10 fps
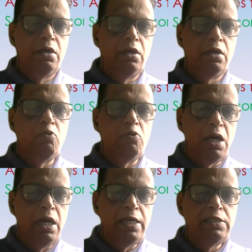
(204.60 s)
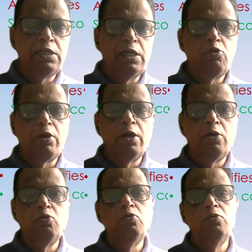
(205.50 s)
Google Lens in
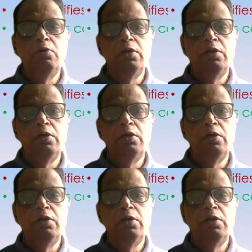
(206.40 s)
order to